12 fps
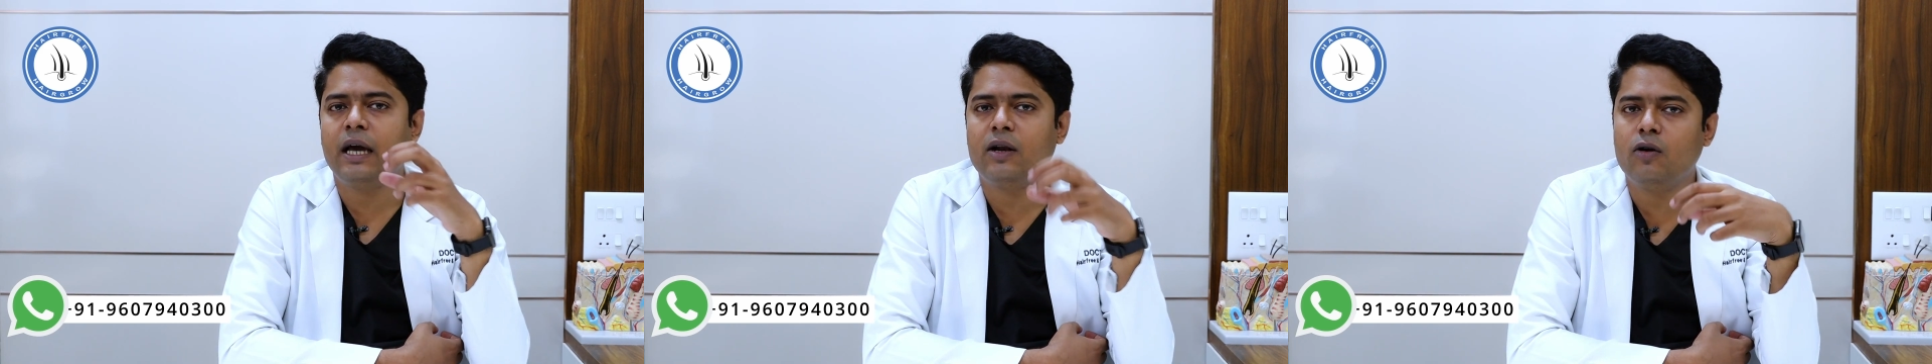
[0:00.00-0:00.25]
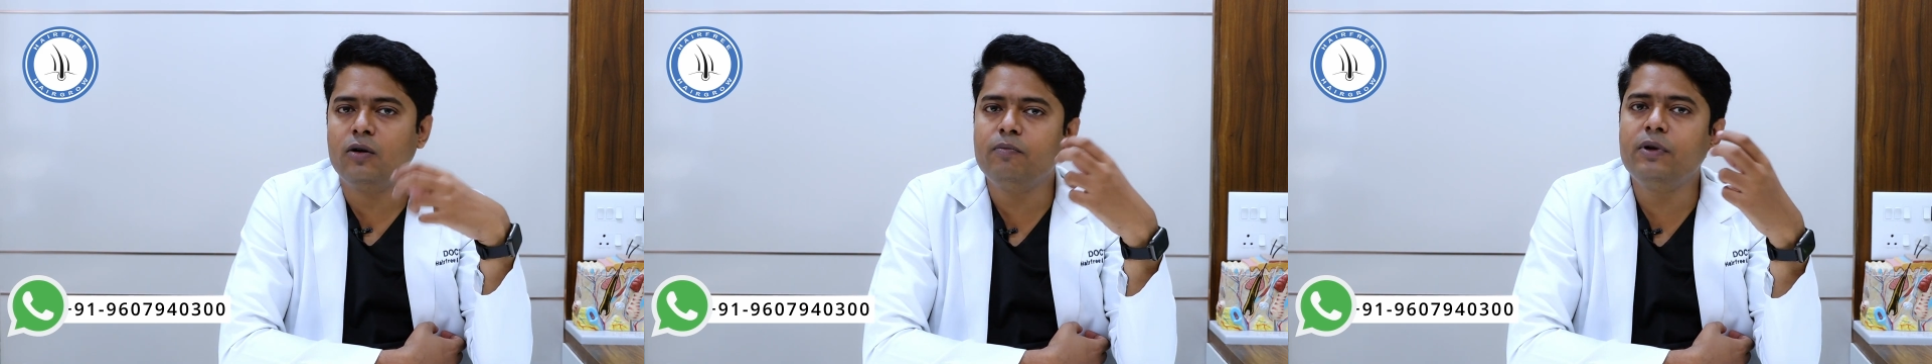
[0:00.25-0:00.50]

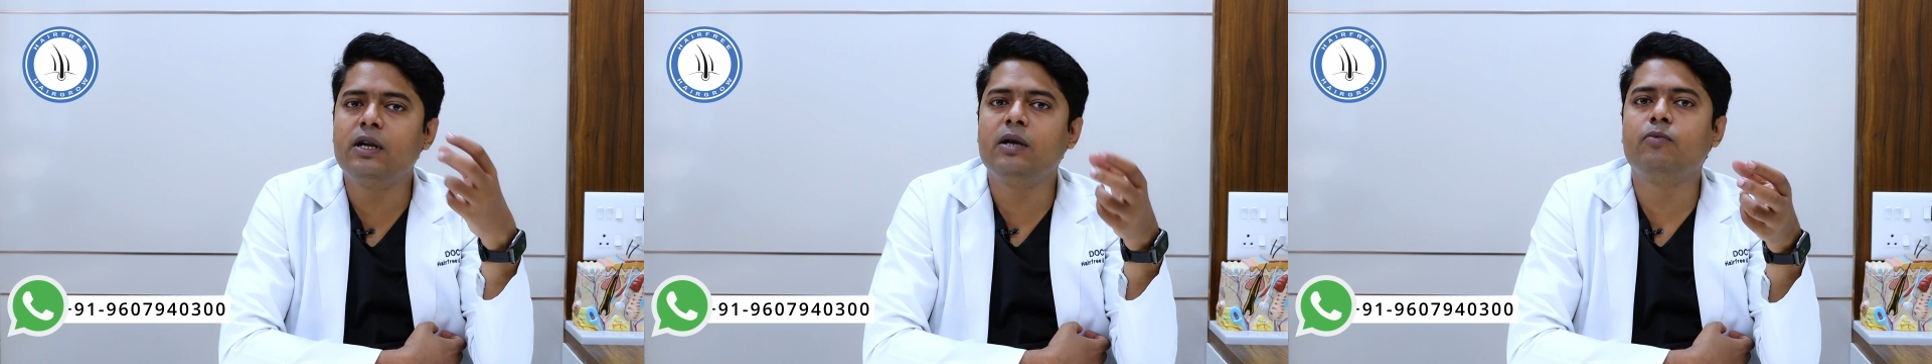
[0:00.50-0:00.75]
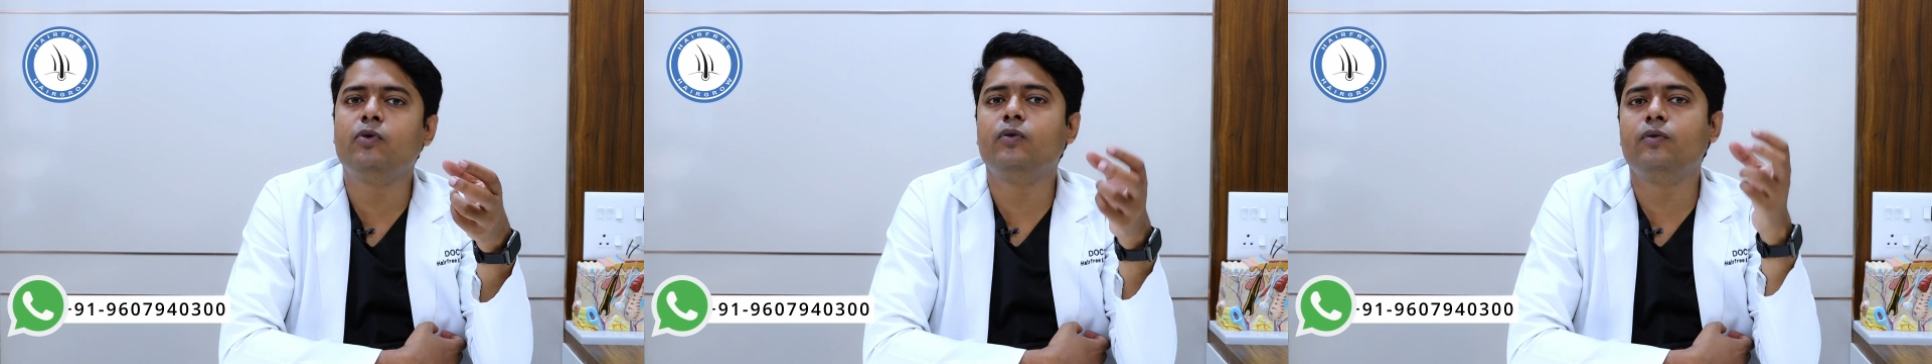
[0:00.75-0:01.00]
cannot be
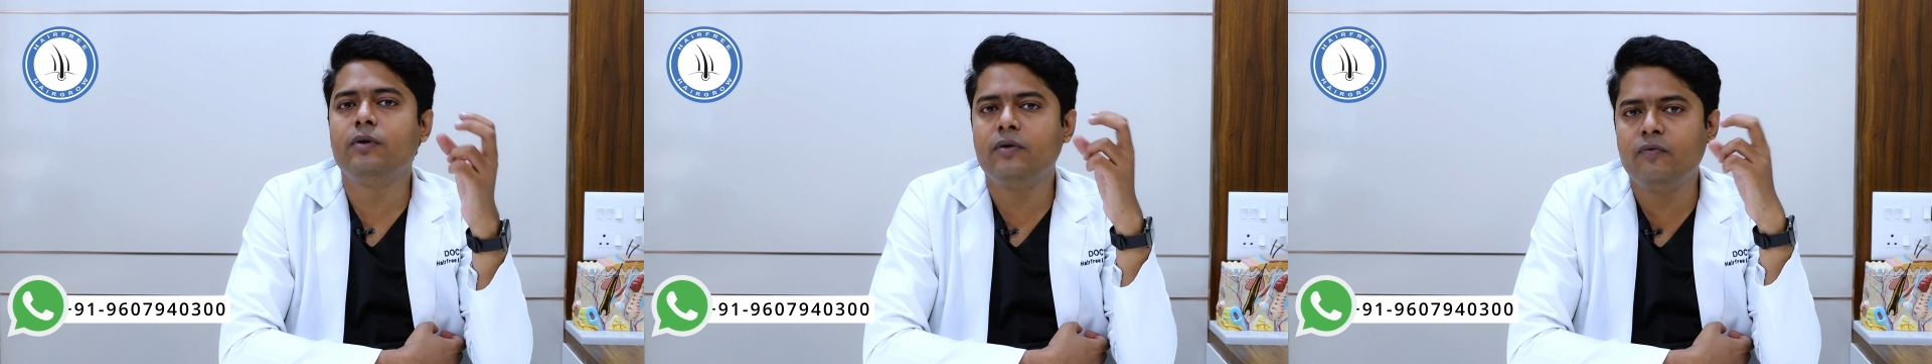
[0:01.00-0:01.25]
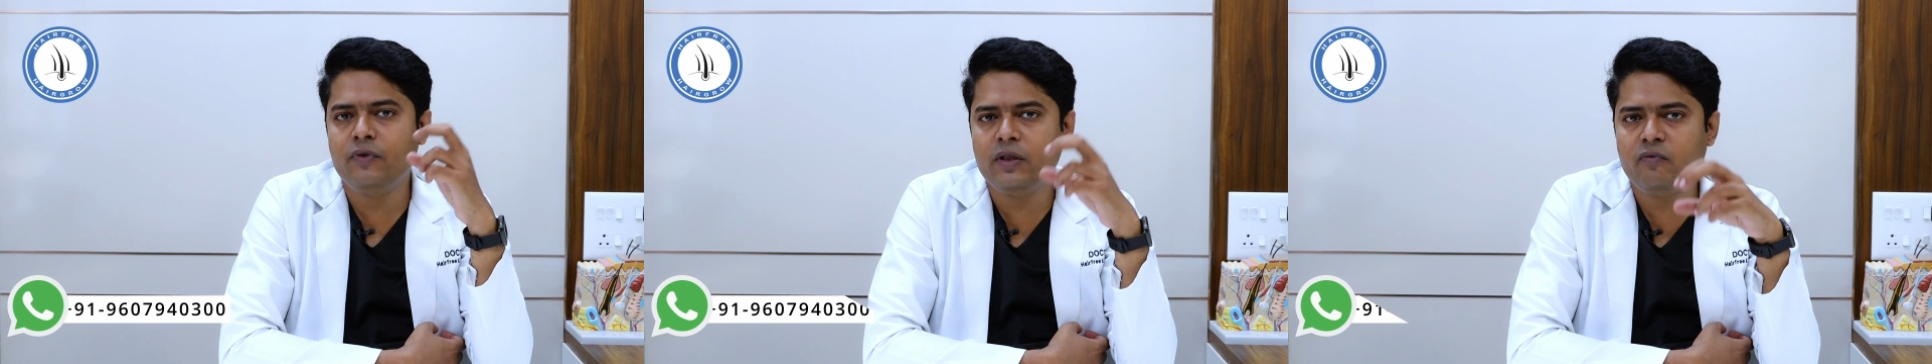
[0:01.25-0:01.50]

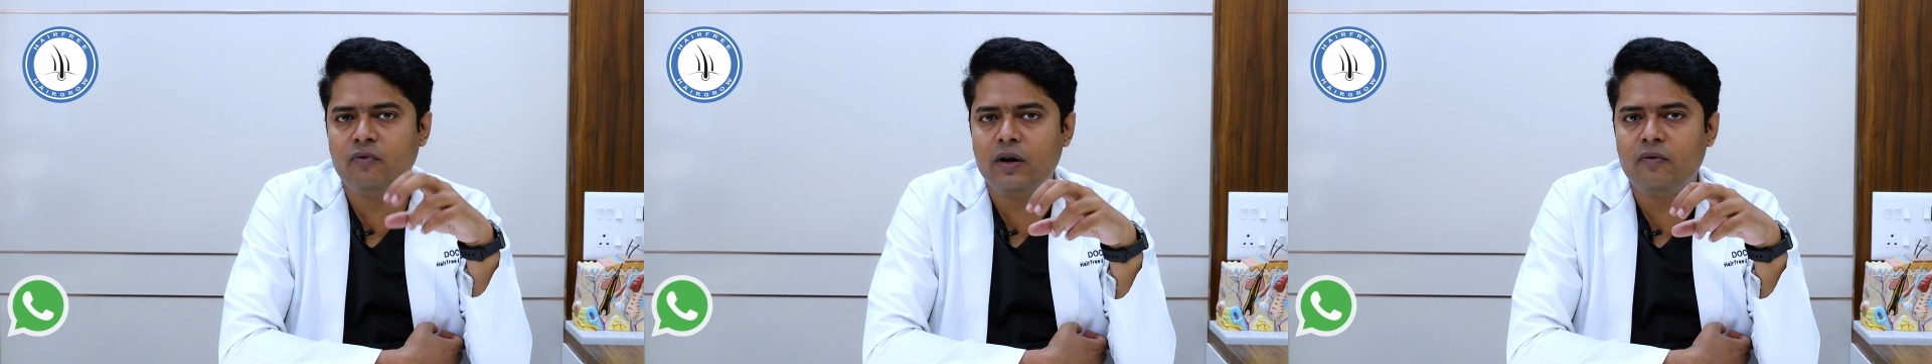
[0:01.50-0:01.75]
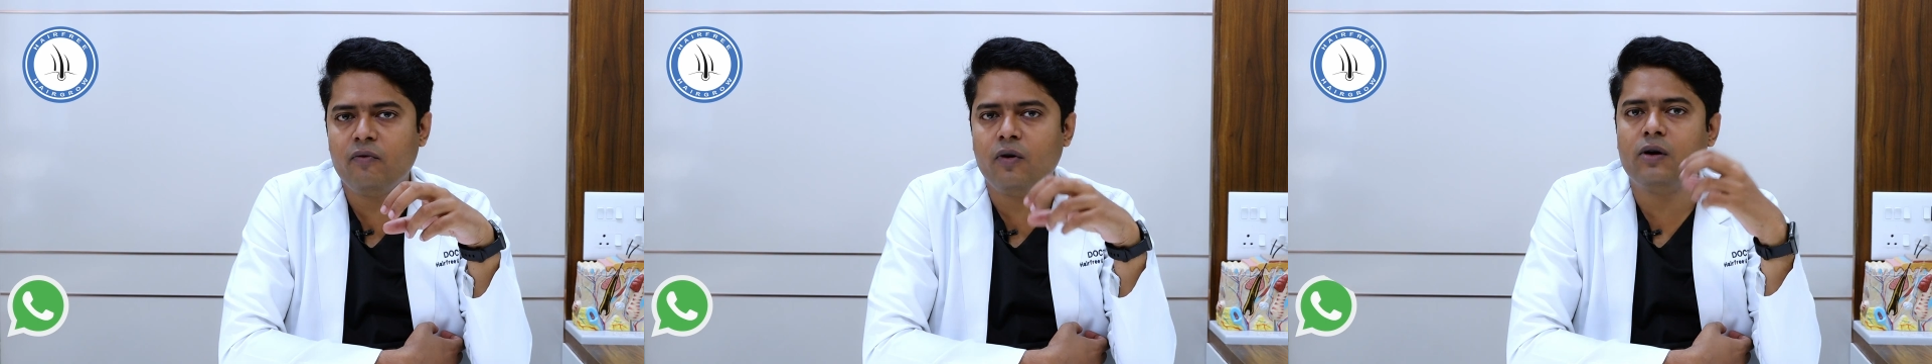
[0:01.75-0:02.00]
removed with
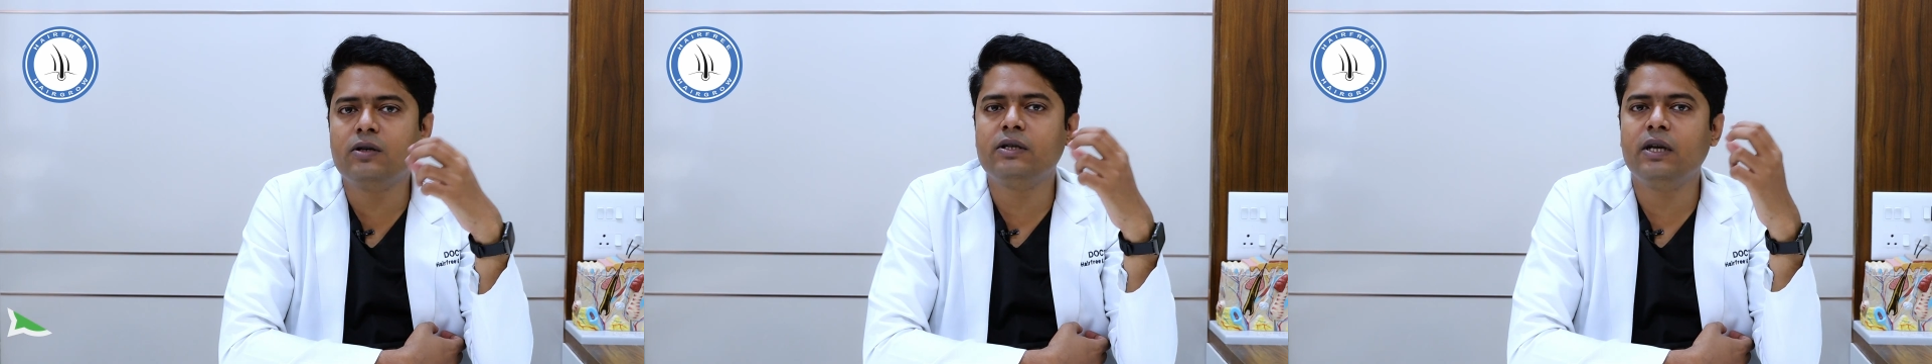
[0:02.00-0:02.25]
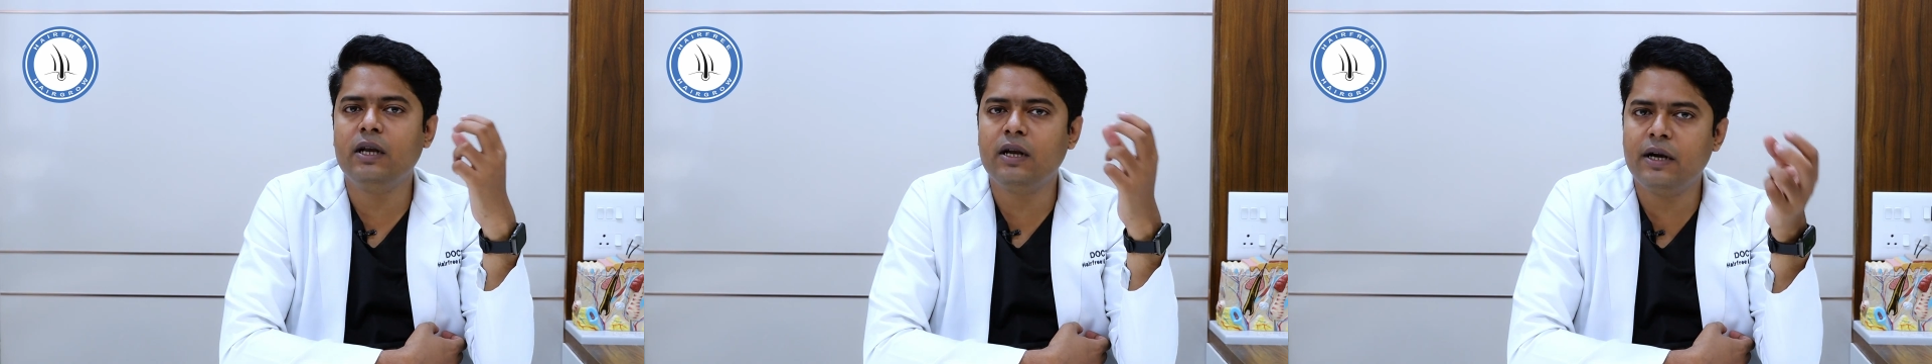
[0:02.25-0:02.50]
one wash
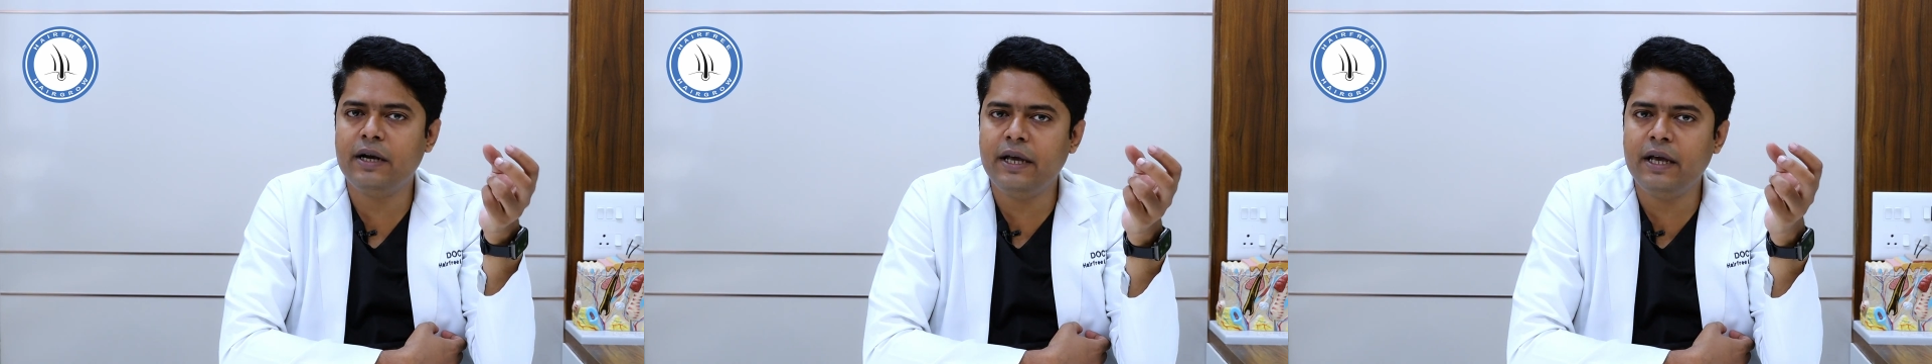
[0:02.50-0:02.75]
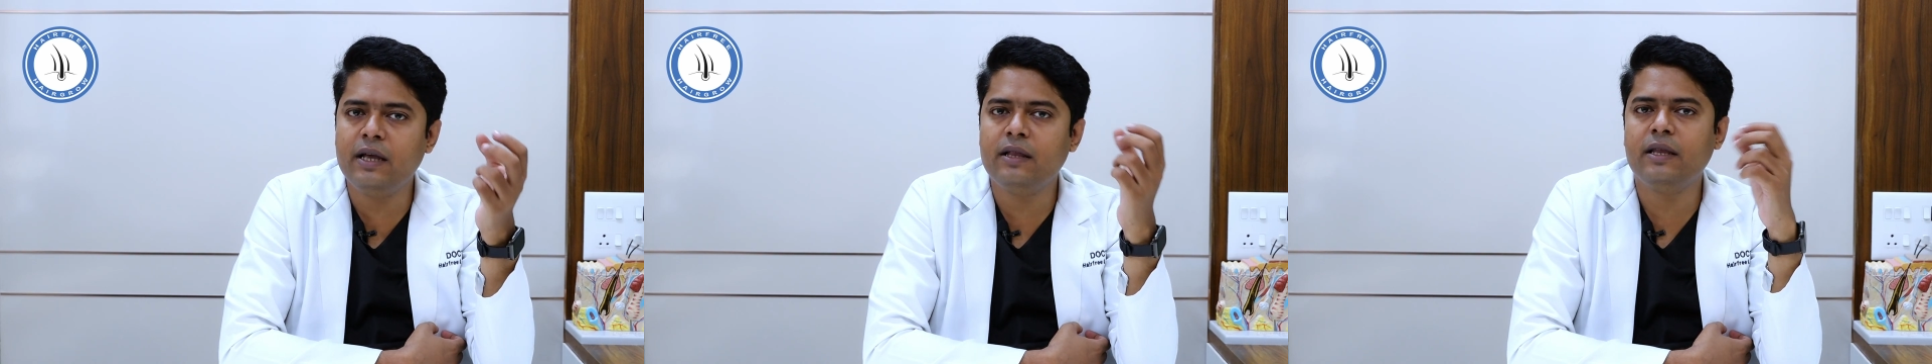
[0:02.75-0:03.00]
in a day,